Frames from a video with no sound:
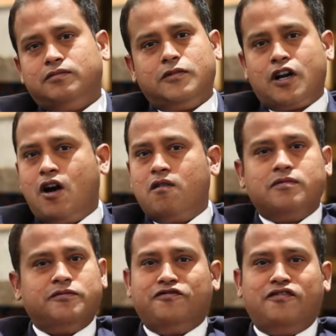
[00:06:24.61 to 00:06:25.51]
around
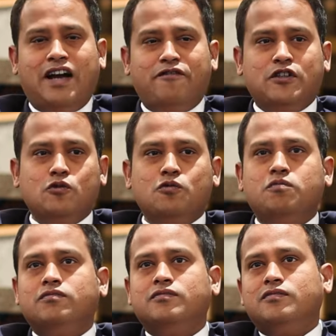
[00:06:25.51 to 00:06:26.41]
5 to
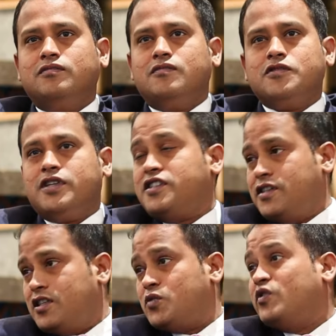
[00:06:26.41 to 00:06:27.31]
6
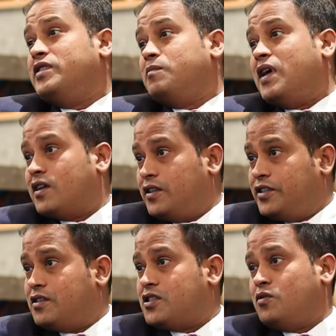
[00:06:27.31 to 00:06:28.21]
years, we'll be the market
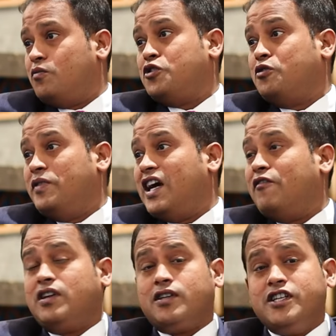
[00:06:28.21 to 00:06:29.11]
leaders. We should be
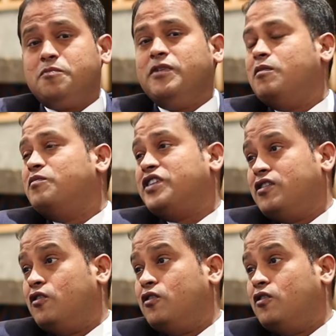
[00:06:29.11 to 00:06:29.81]
having at least minimum 10